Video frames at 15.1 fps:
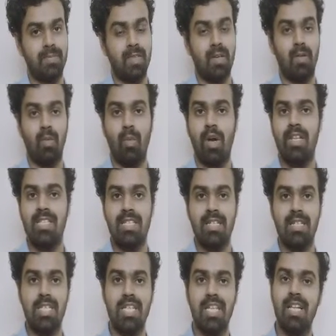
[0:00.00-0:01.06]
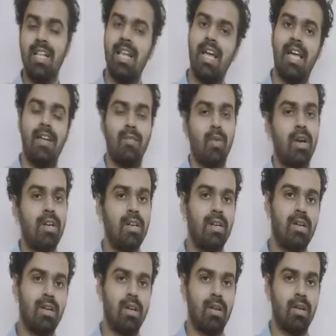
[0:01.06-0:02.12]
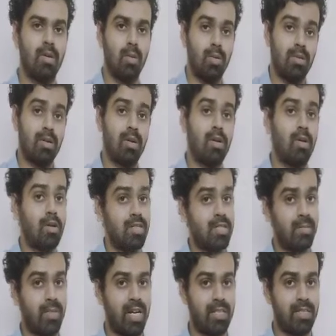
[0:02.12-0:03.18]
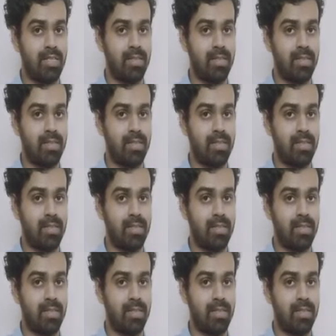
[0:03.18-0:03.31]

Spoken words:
one surgical and one cloth or cotton mask.